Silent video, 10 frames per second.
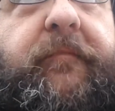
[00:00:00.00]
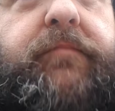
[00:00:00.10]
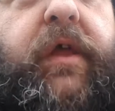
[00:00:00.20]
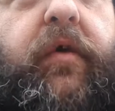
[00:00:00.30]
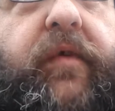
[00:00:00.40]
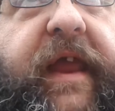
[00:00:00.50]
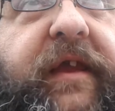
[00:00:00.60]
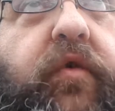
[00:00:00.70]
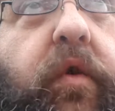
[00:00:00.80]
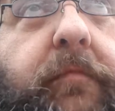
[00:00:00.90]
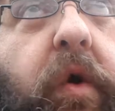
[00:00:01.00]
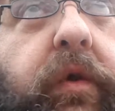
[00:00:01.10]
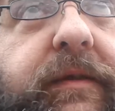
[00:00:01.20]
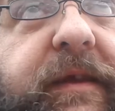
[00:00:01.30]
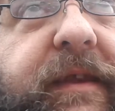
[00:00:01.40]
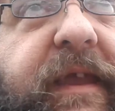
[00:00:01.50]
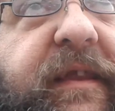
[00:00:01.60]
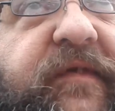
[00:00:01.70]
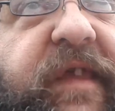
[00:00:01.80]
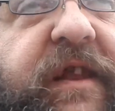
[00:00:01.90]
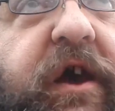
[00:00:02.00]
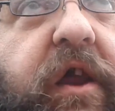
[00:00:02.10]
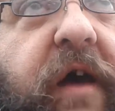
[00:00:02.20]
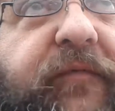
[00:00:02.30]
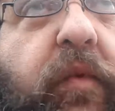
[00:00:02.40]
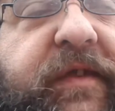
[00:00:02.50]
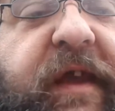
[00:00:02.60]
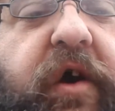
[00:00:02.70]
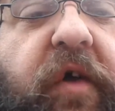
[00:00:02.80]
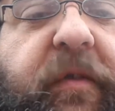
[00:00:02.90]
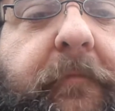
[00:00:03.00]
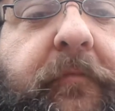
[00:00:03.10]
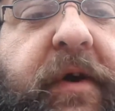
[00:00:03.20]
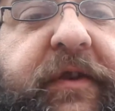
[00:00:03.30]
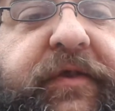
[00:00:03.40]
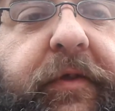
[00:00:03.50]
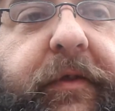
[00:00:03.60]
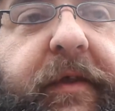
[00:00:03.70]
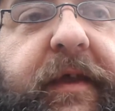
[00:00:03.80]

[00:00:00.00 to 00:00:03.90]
blown and or molded, it is then cut off of what they call the puntal.